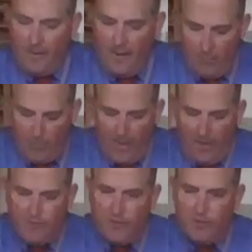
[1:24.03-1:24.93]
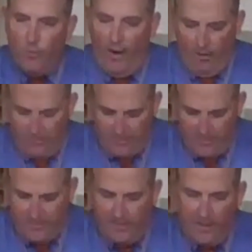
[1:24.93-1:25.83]
and we have two
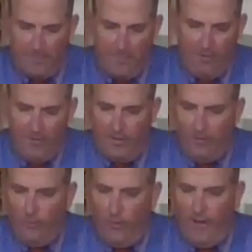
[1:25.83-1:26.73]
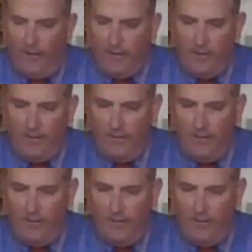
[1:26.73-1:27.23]
wires that come out of it, a red,